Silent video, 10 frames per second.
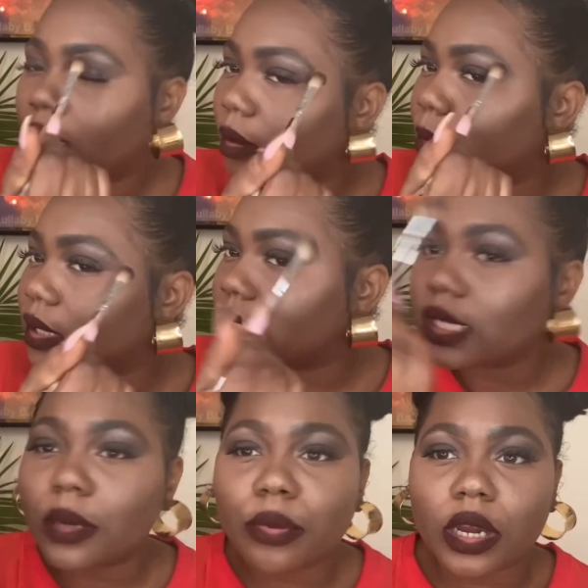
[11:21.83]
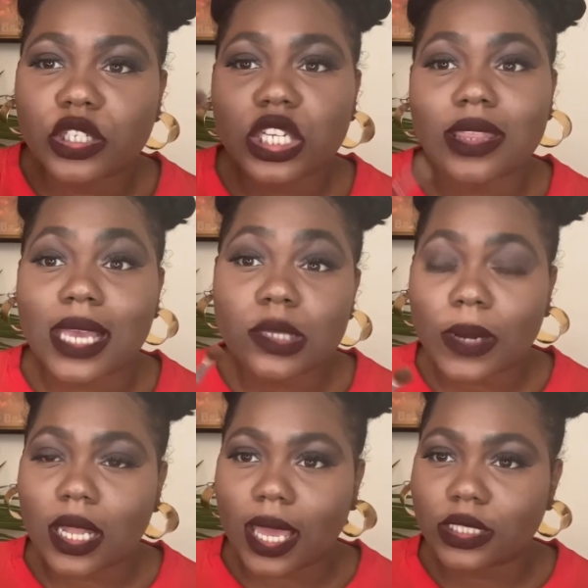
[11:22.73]
blending brush, and that's what
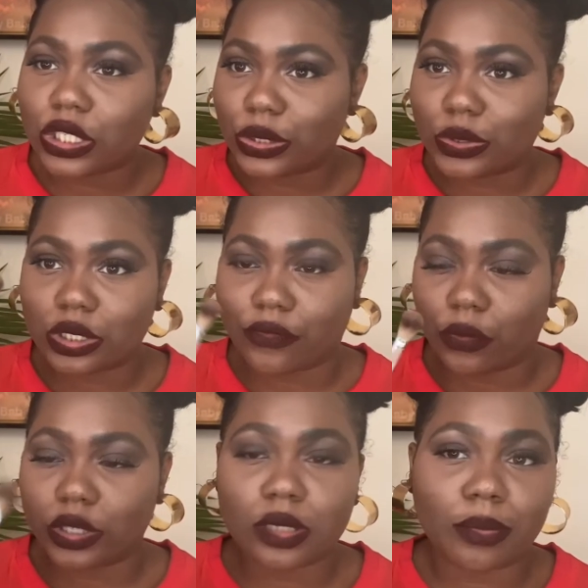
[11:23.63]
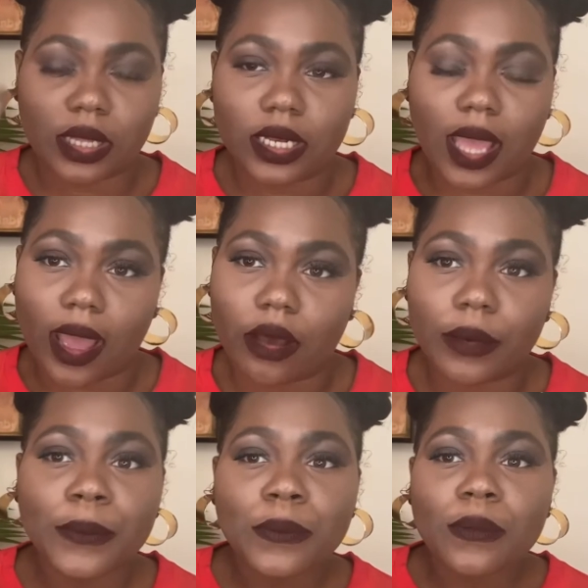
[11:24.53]
I like to use it for, to blend out
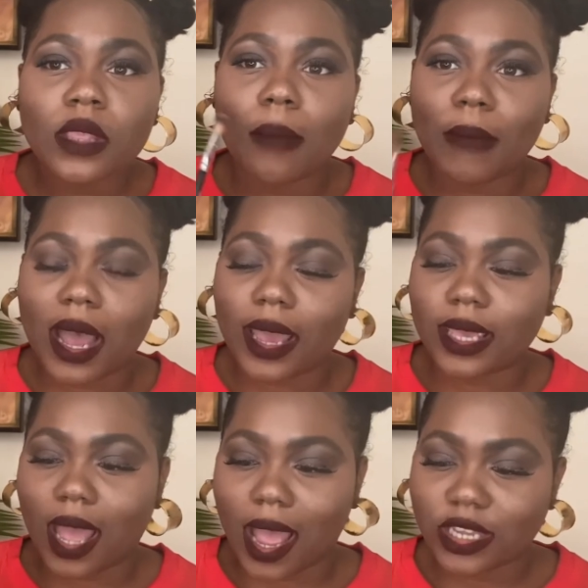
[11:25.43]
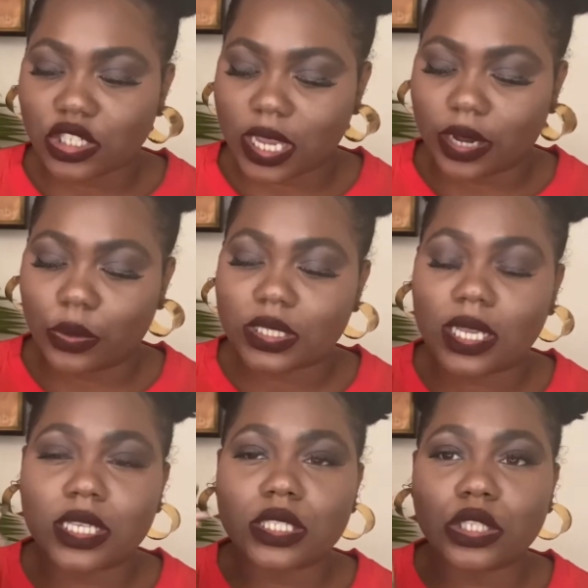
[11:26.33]
my eyeshadows.
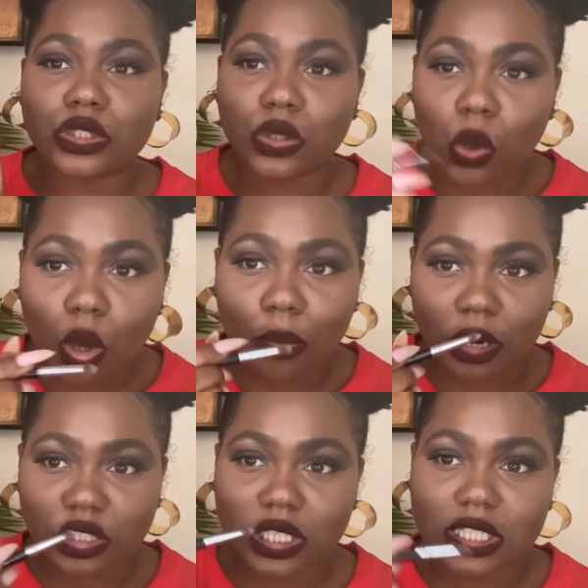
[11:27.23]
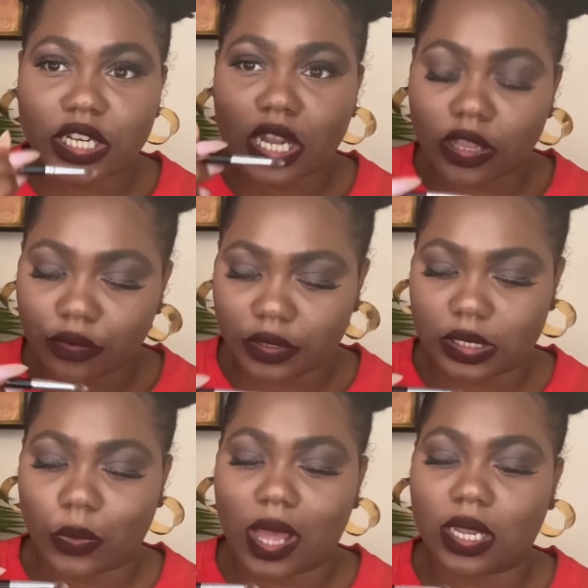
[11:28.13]
And it's a dual brush. That's another reason
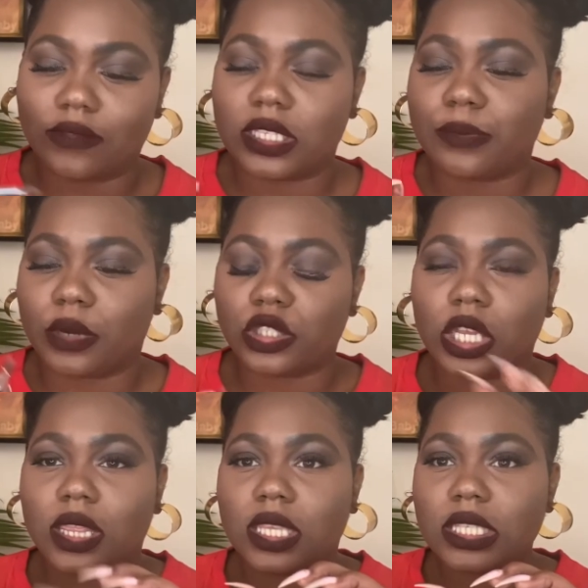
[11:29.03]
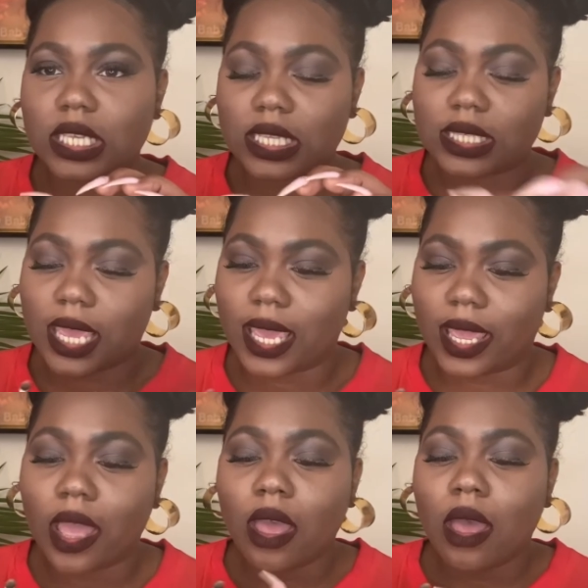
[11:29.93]
why I love this brush. And this is
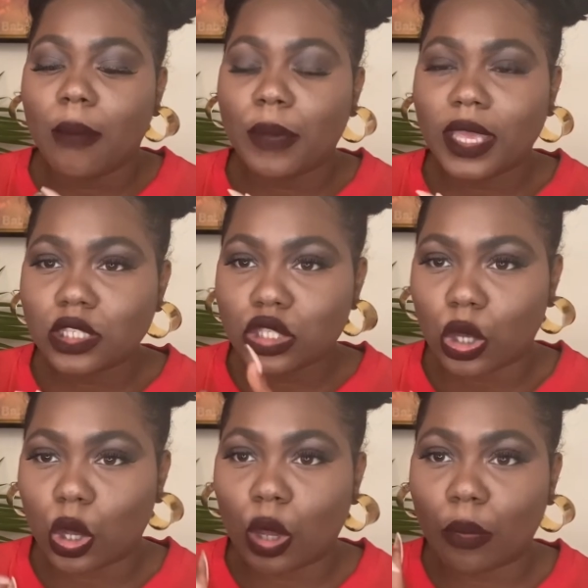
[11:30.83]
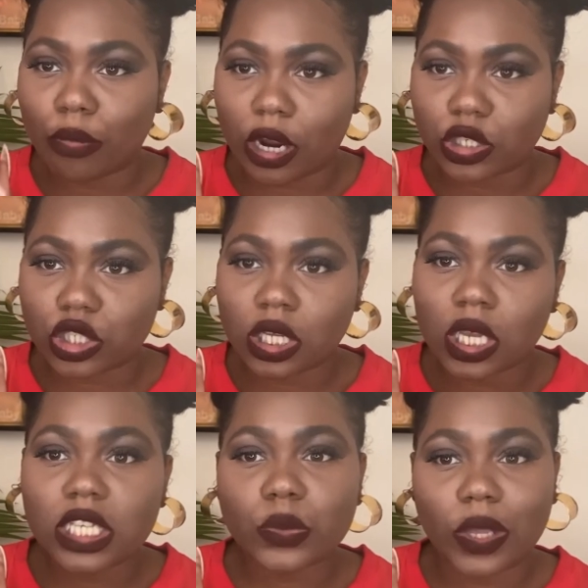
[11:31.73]
a pencil brush,
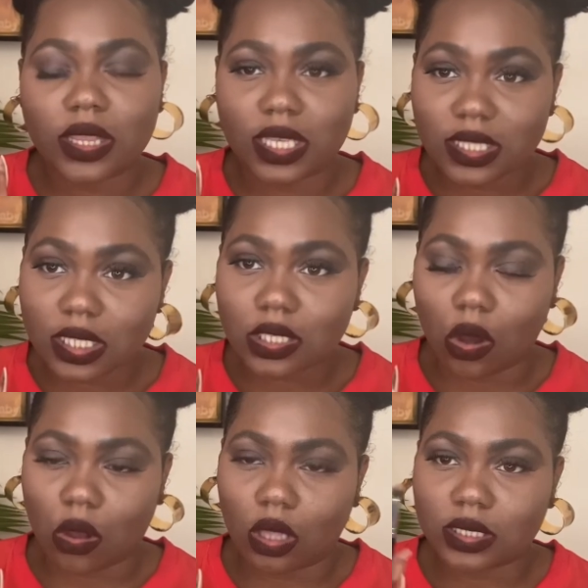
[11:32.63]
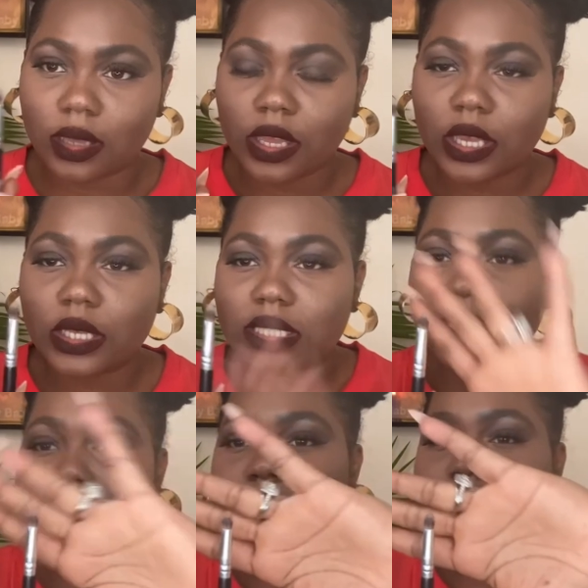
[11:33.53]
is what this is called. You see
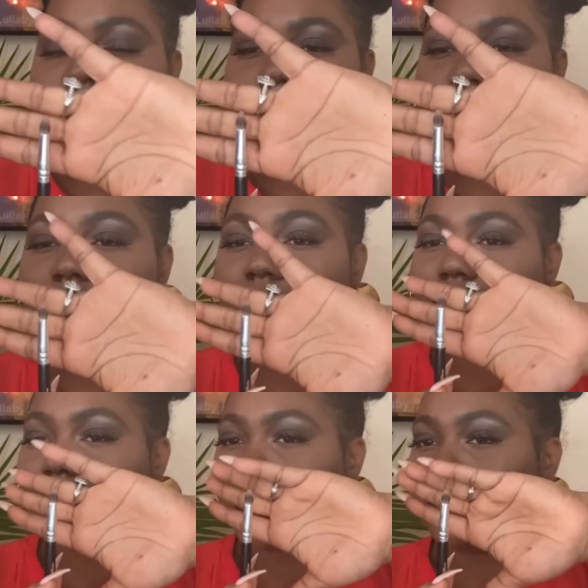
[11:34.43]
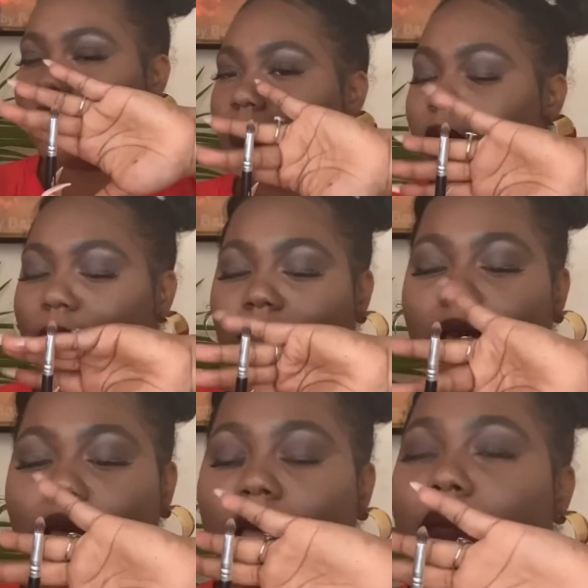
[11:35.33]
how that looks? Again, let me back her
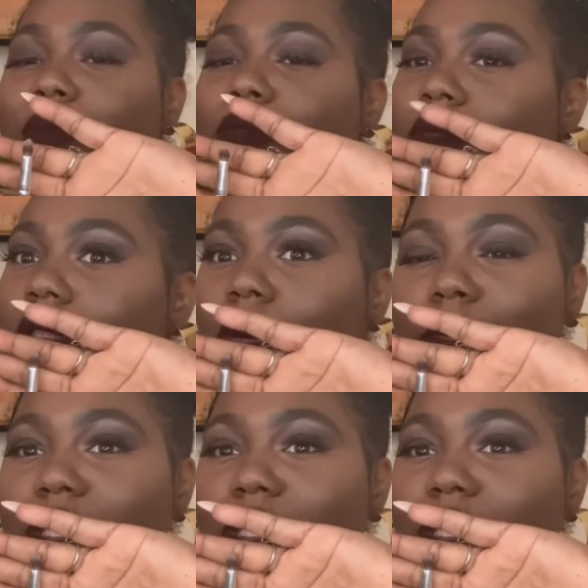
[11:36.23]
up. Don't be